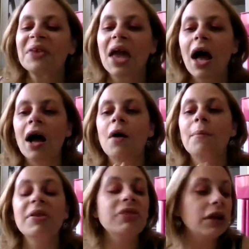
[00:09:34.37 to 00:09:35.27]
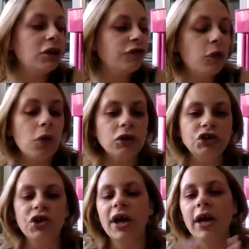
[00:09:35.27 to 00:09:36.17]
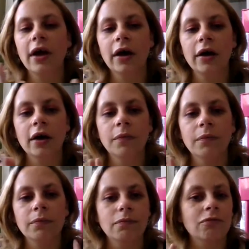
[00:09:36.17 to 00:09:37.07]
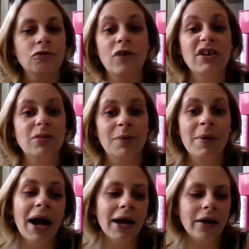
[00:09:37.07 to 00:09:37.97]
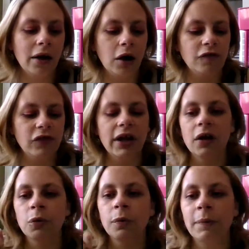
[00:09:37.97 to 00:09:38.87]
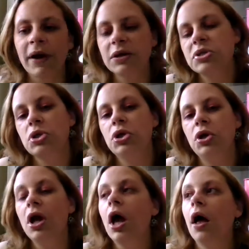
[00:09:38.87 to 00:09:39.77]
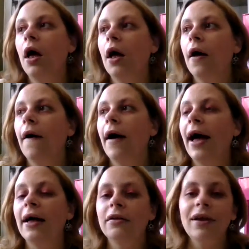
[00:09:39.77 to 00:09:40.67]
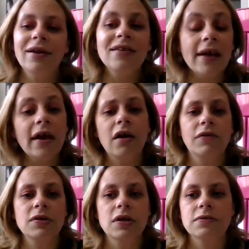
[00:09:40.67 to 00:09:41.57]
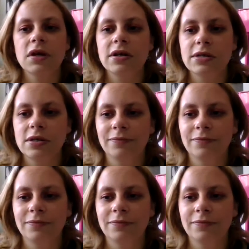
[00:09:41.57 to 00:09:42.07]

But thank you for watching. It's great to be back. Hopefully I will be back soon. And yeah, take care of yourselves, guys.